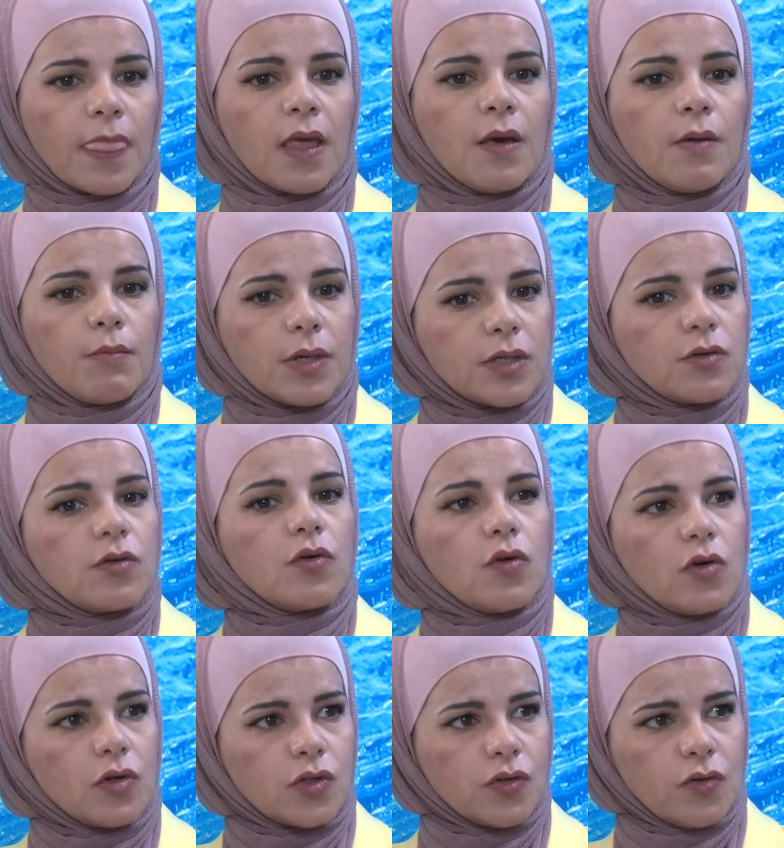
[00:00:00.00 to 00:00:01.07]
But
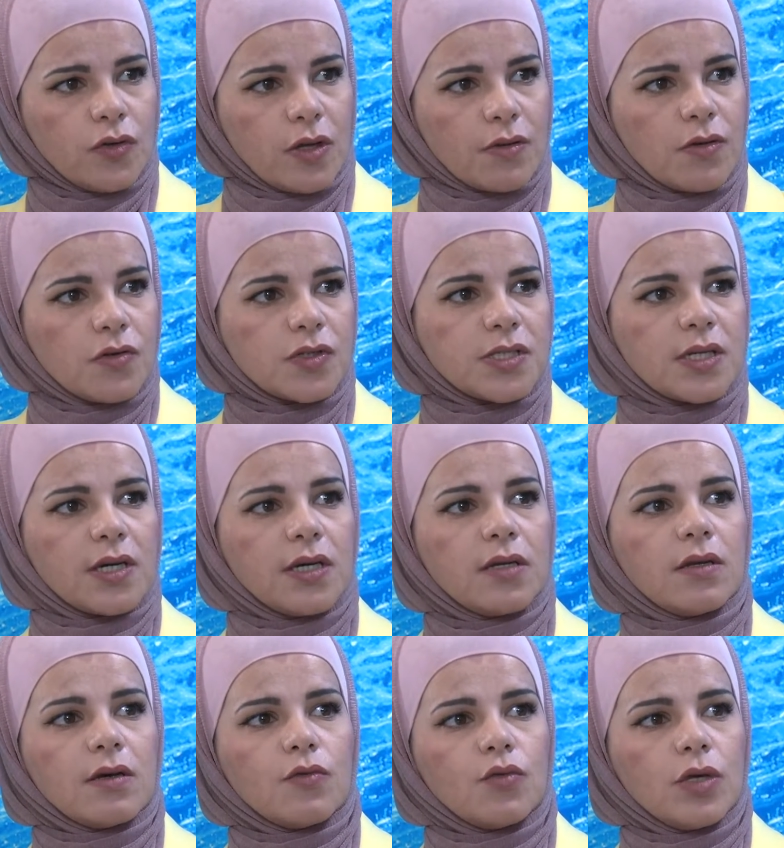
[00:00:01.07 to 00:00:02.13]
also on the other
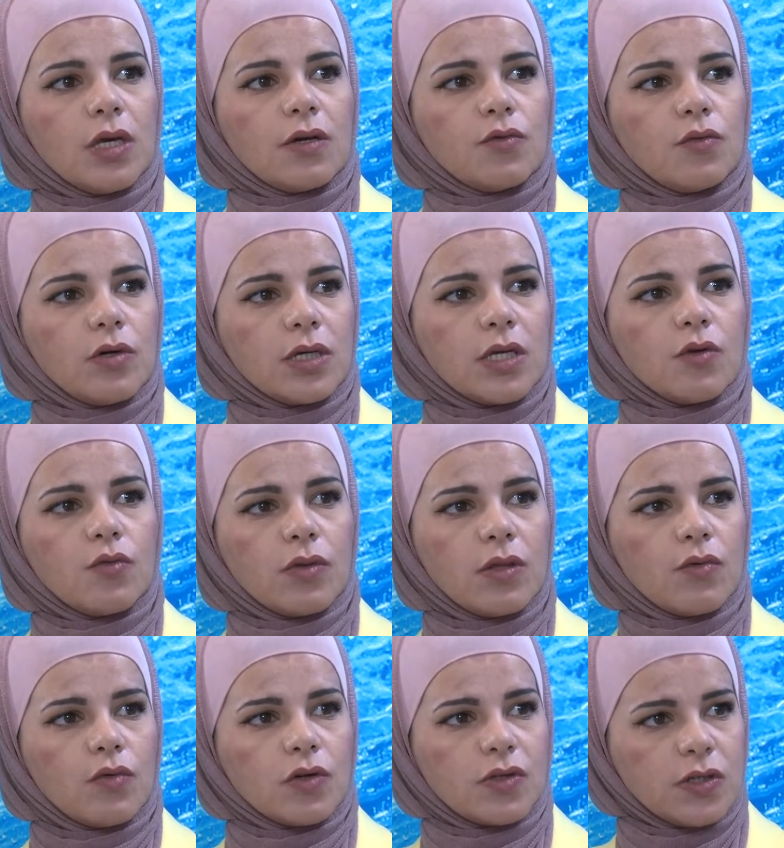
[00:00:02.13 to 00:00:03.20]
side, we are working with
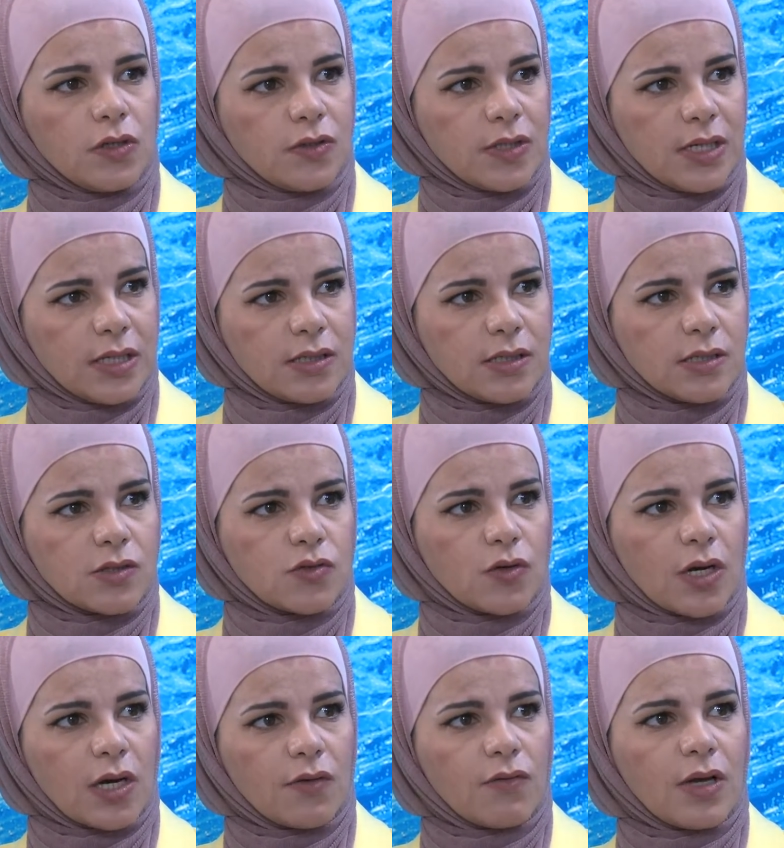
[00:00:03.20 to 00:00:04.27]
the water utilities to
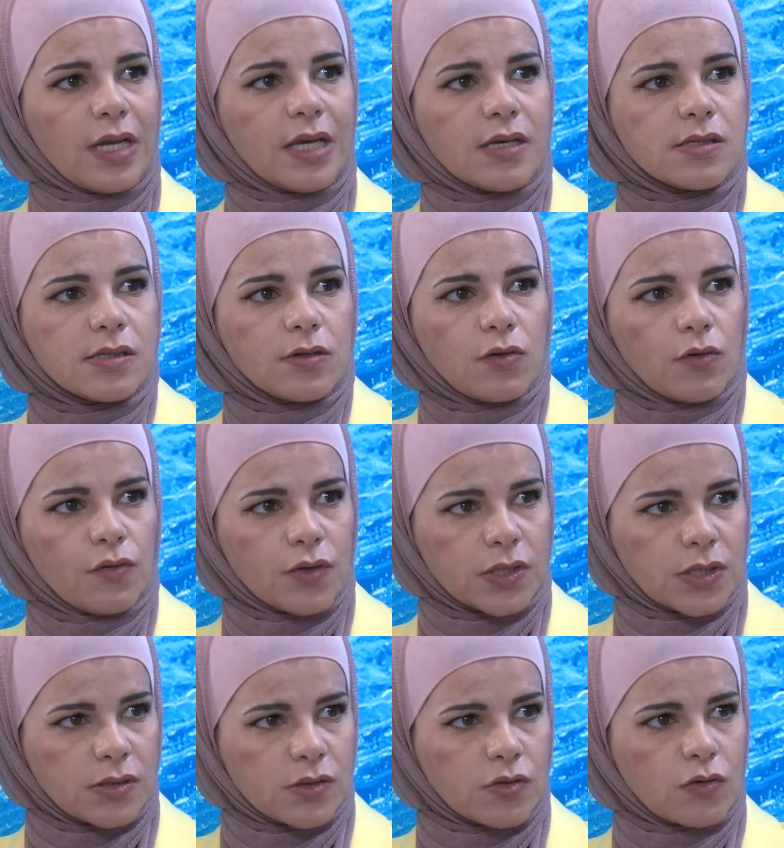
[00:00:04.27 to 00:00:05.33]
have a liaison offices,